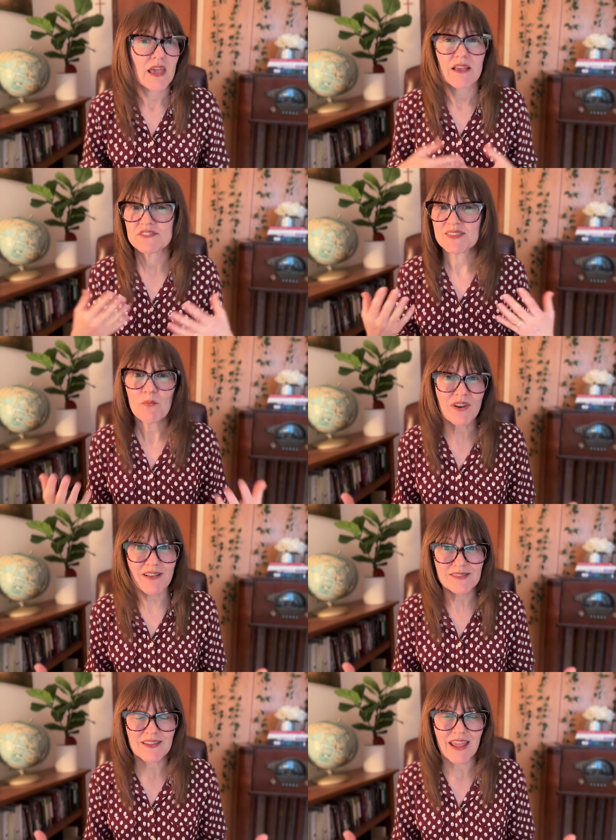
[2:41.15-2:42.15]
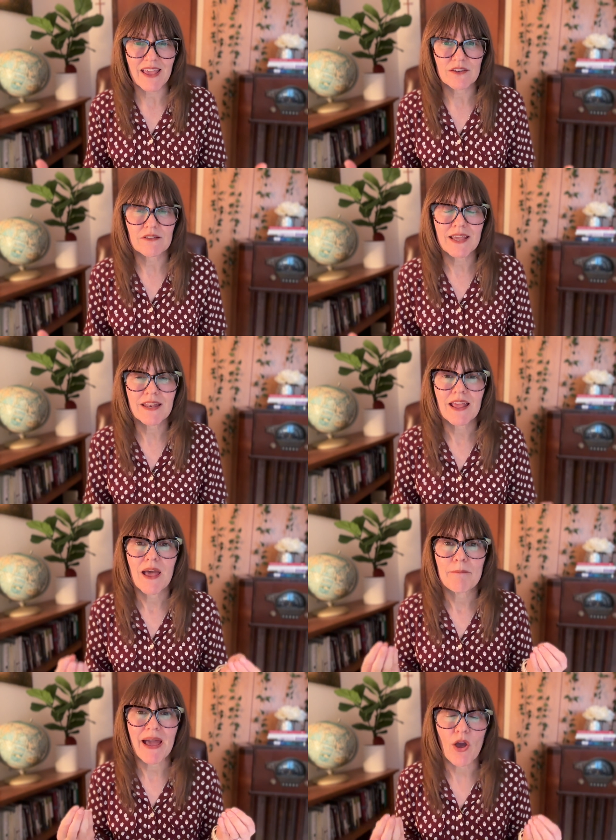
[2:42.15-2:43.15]
If someone else can handle it,
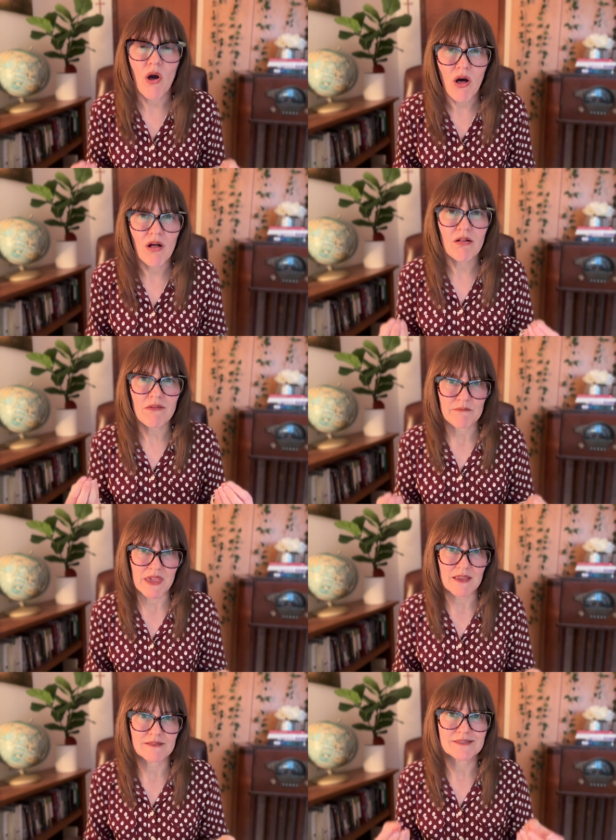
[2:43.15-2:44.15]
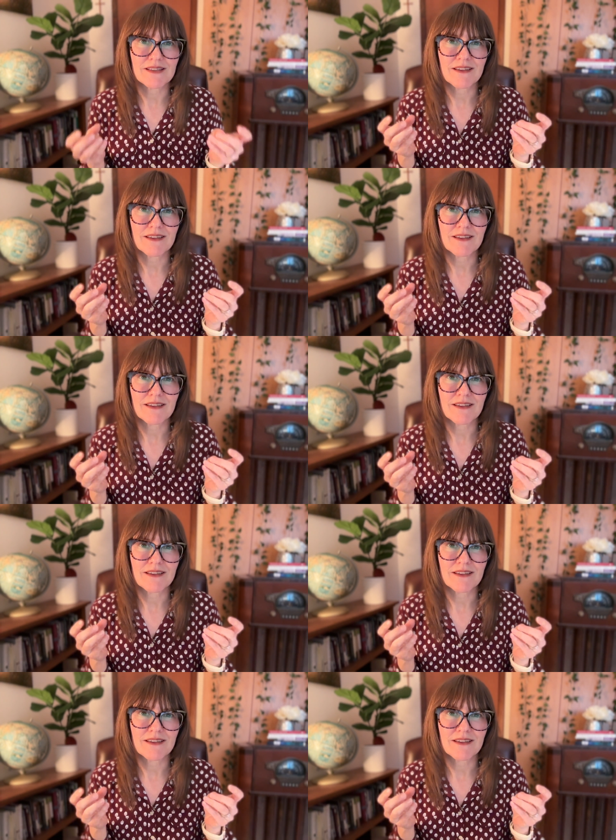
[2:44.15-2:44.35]
by all means,